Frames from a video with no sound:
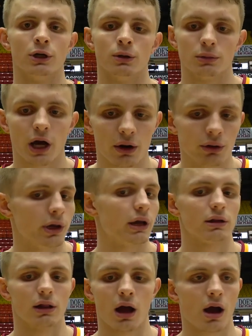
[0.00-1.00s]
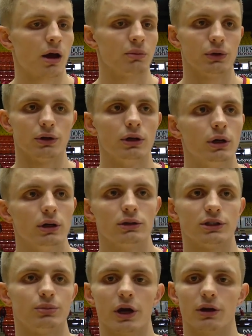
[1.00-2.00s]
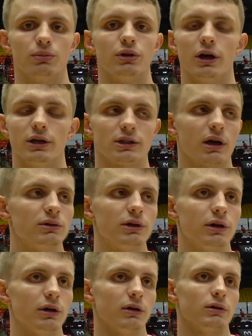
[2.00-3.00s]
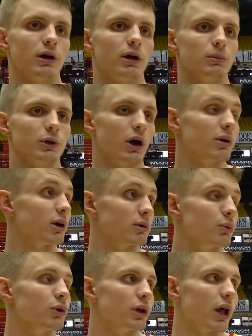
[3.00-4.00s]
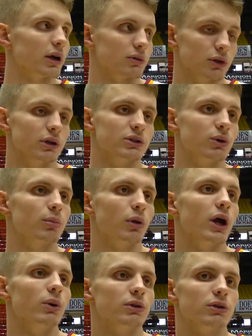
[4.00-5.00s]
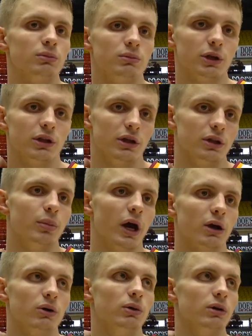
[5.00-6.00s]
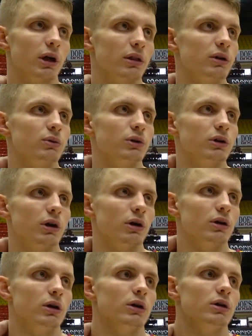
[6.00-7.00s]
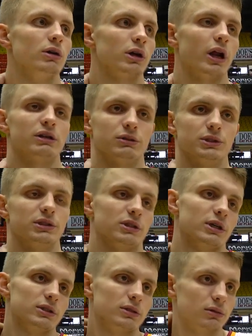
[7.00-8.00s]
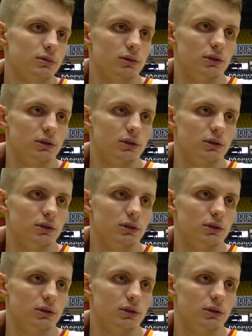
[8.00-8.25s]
in him, not only at the line, but just making plays out there. Um, you know, I, I, really like, really enjoy playing with him in, in the backcourt, and I think we. Uh, can have some success.